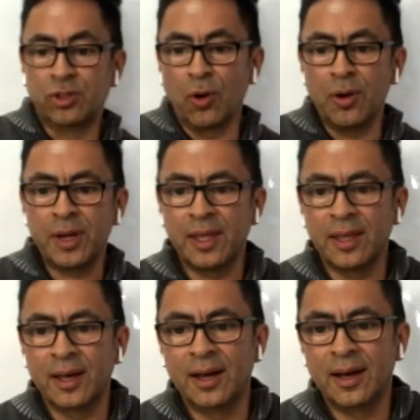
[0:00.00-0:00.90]

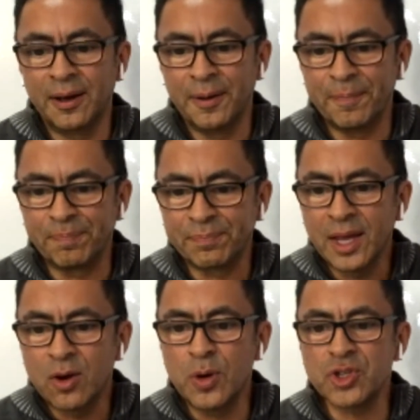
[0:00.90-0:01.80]
Tony,
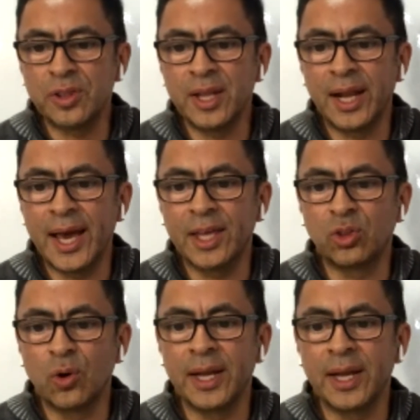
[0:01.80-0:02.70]
who is on the
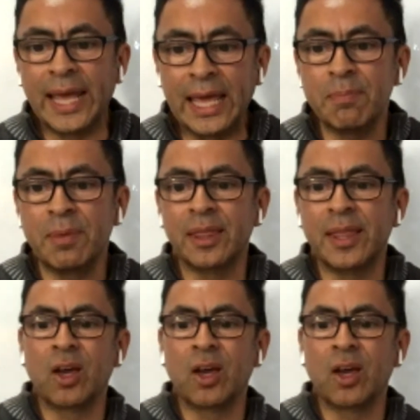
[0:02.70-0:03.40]
line, Tony and Amy,